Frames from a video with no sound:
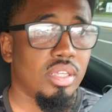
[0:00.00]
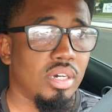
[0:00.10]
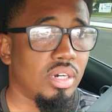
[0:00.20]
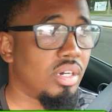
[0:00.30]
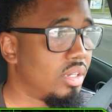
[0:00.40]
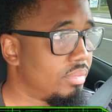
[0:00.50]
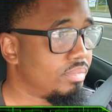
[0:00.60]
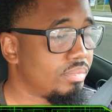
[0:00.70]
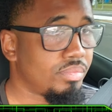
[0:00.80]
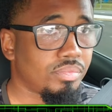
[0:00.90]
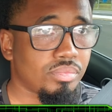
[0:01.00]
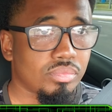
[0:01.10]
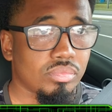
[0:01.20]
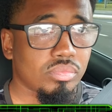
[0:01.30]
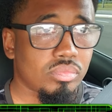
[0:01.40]

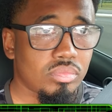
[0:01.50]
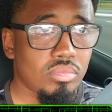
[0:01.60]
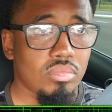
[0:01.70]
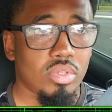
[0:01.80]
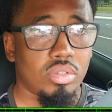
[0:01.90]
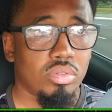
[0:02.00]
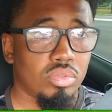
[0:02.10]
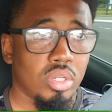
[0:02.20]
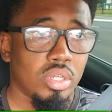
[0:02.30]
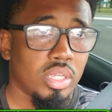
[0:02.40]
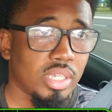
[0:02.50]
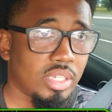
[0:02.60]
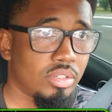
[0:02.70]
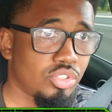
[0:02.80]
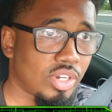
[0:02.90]
Um,